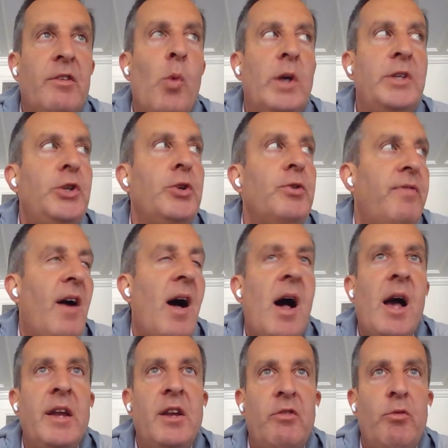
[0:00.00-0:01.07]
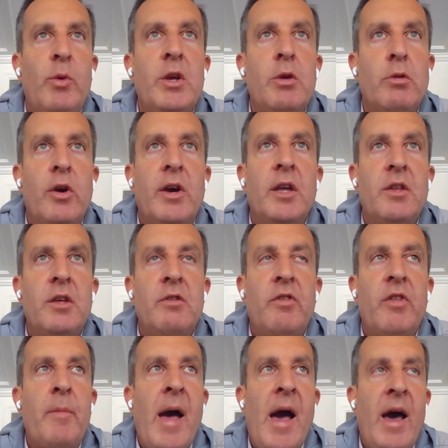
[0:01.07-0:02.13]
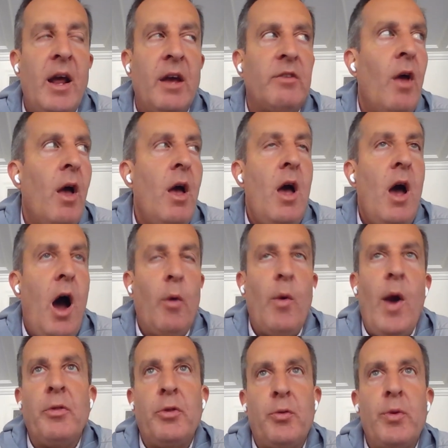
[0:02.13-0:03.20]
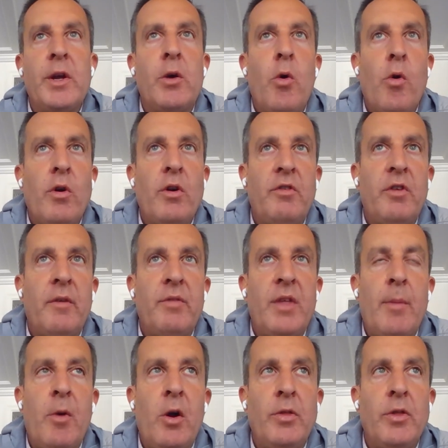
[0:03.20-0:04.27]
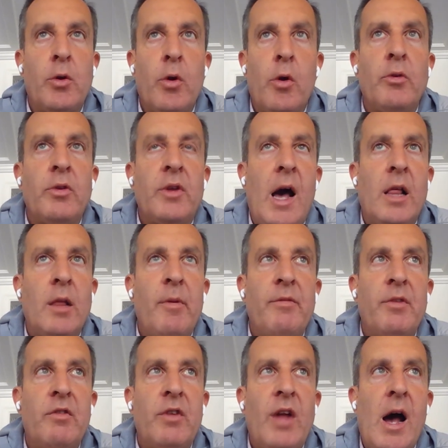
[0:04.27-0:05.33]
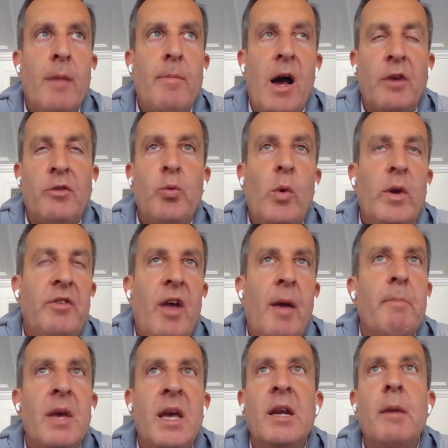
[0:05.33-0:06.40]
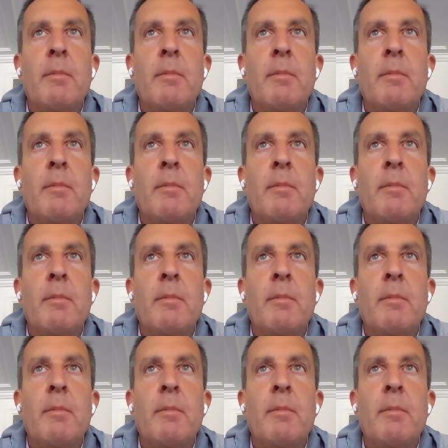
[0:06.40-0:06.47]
And what you find is when you look at these thematics, around 3/4 of them are in the growth column of the style box. What does that mean?